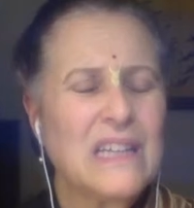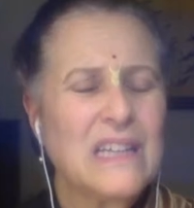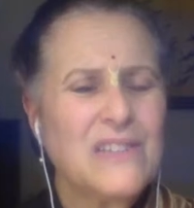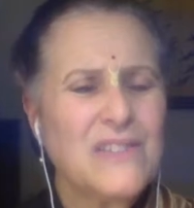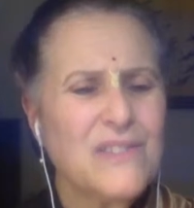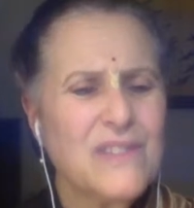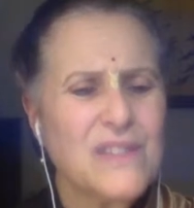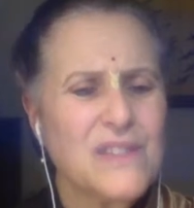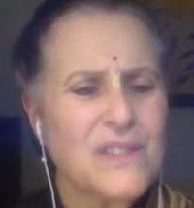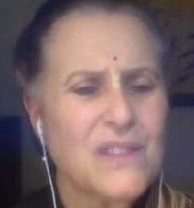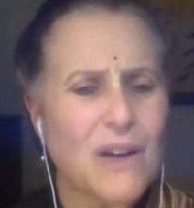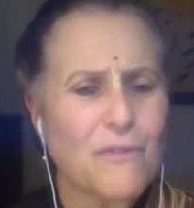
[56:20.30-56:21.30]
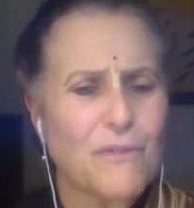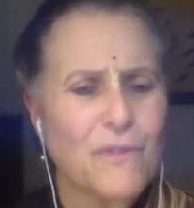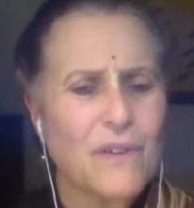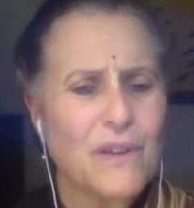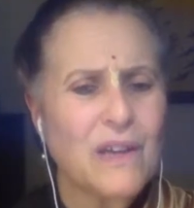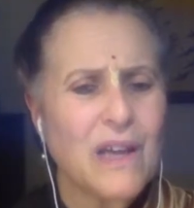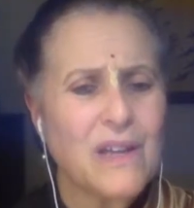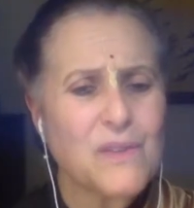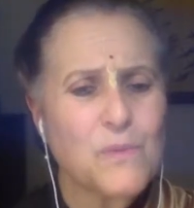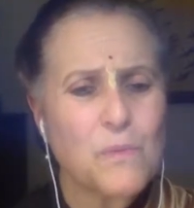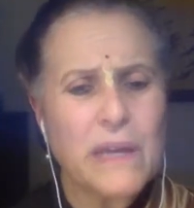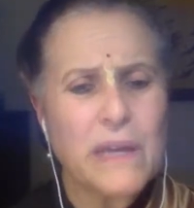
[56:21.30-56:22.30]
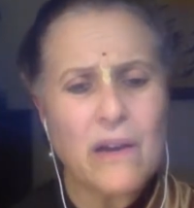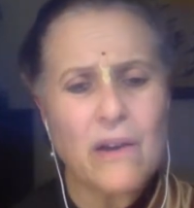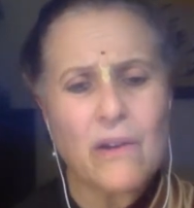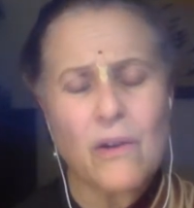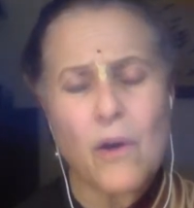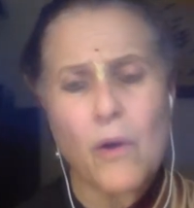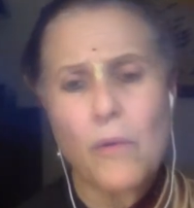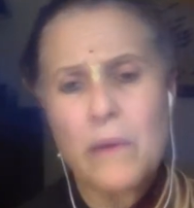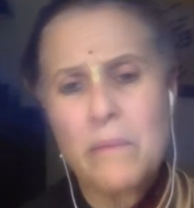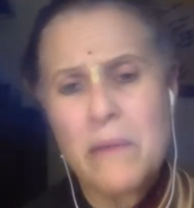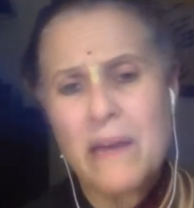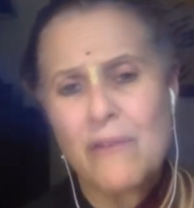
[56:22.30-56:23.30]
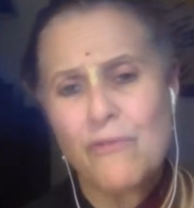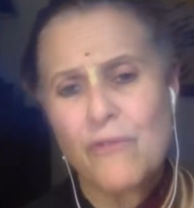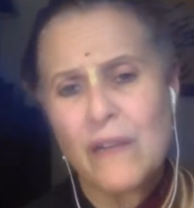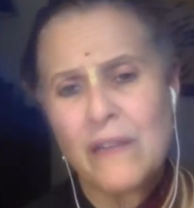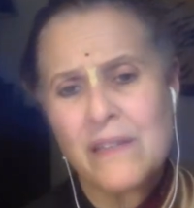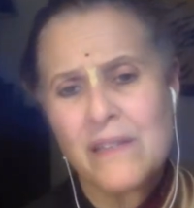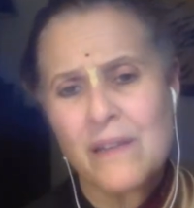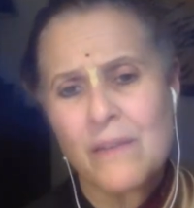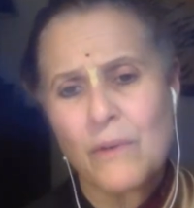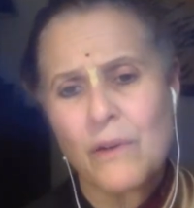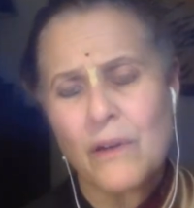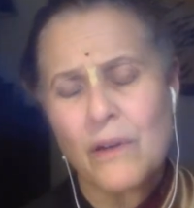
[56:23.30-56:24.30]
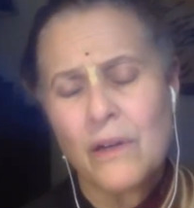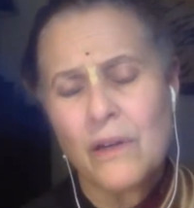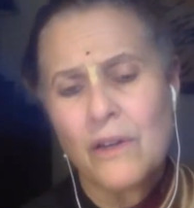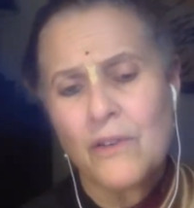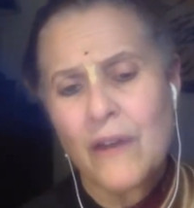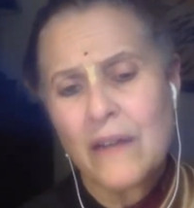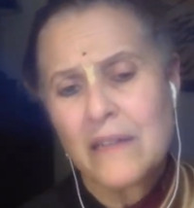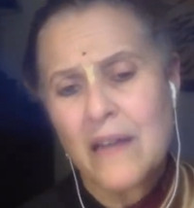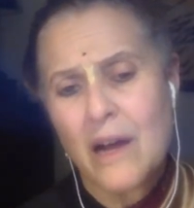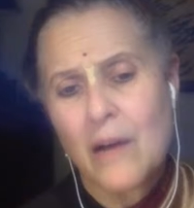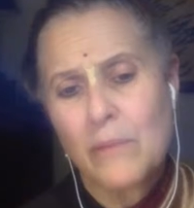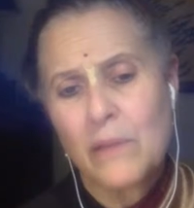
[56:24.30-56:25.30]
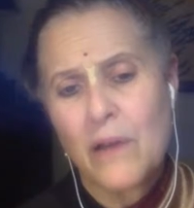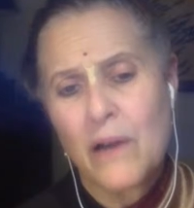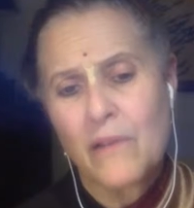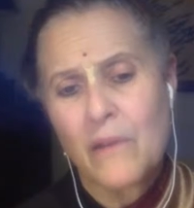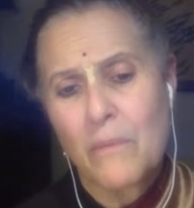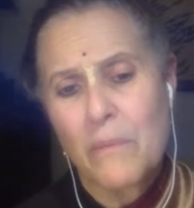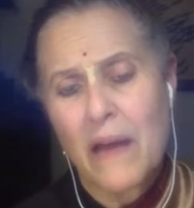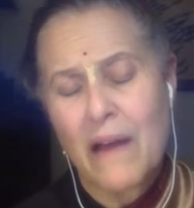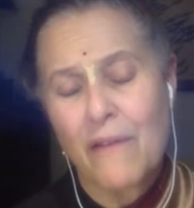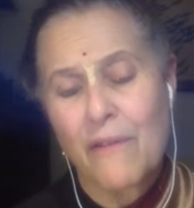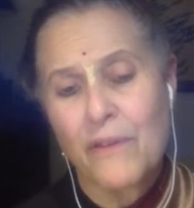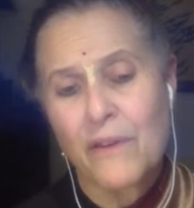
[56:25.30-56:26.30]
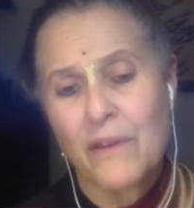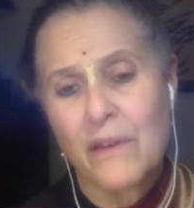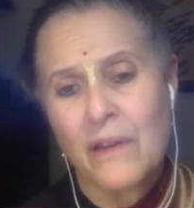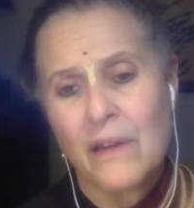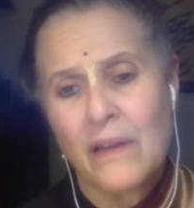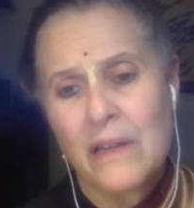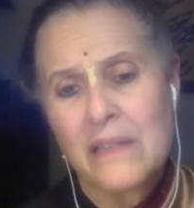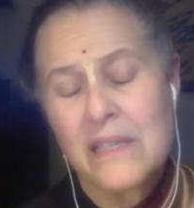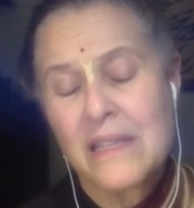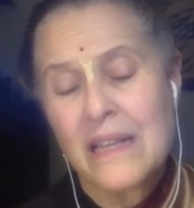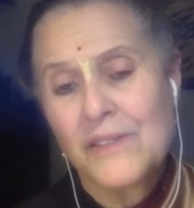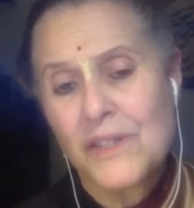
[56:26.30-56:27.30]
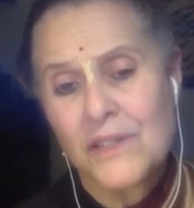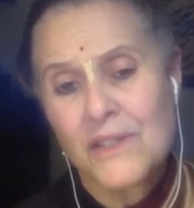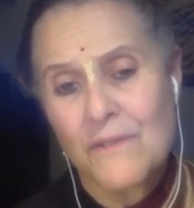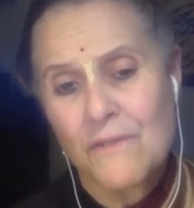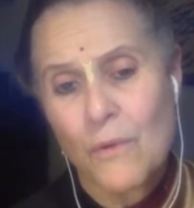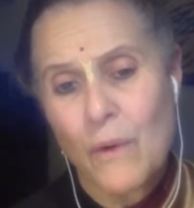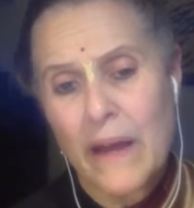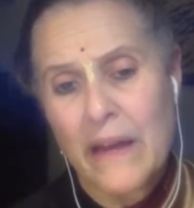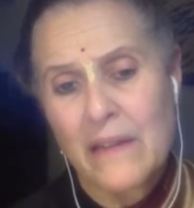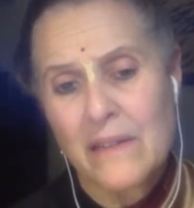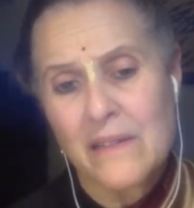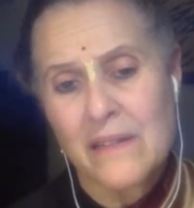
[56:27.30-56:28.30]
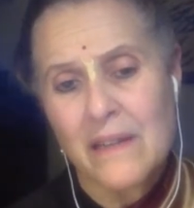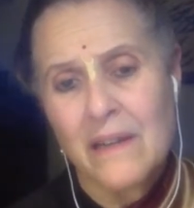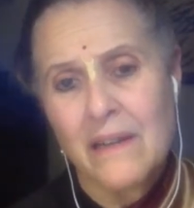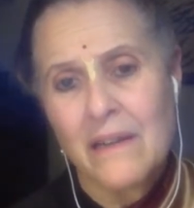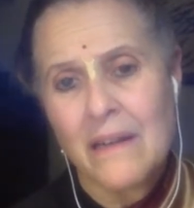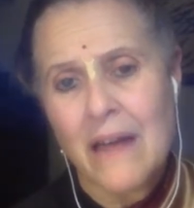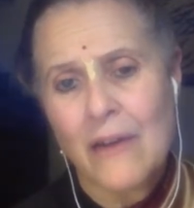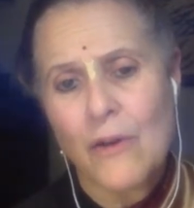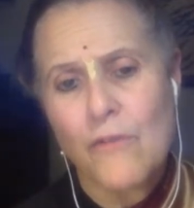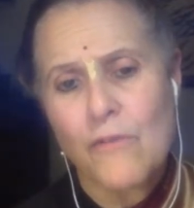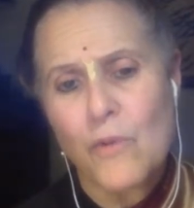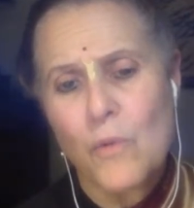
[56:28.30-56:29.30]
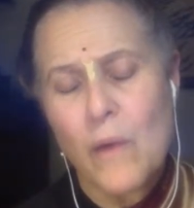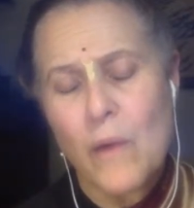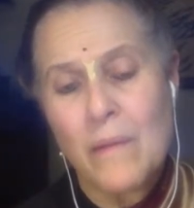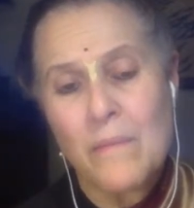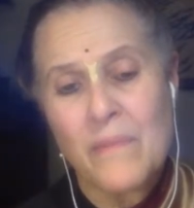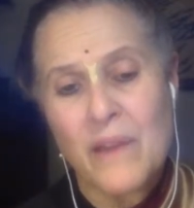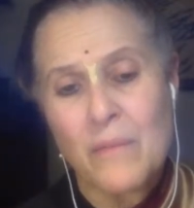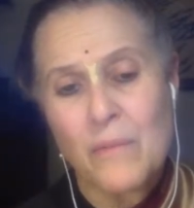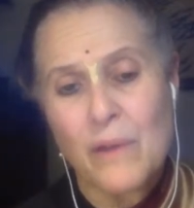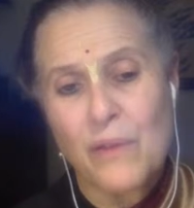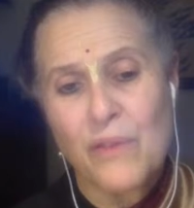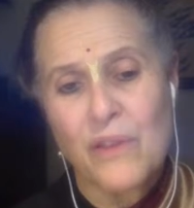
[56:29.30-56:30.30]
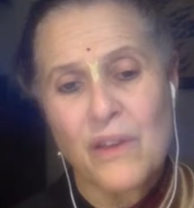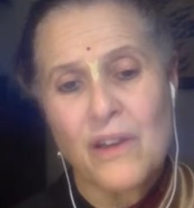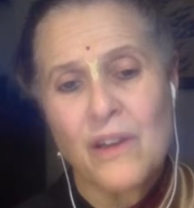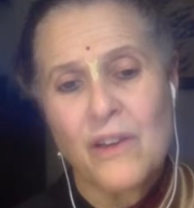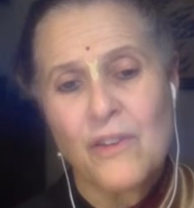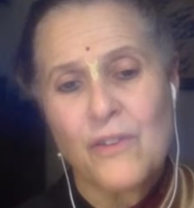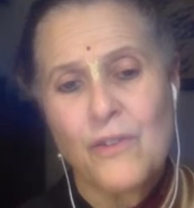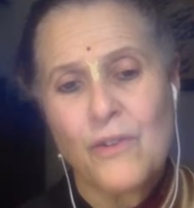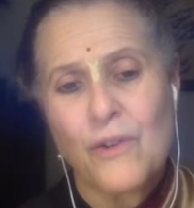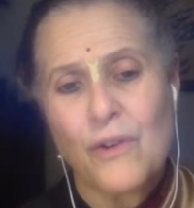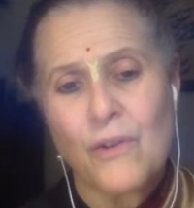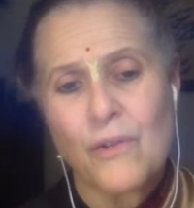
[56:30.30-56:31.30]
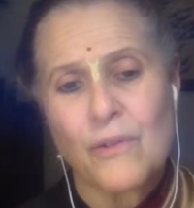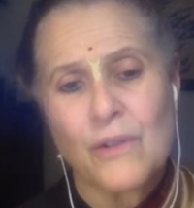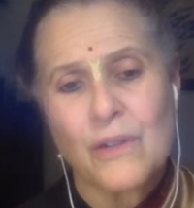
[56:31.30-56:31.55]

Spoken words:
into this stuff as we are. Or we may have friends that we're trying to help along the path and in sensitive ways and not overwhelm them with, you know,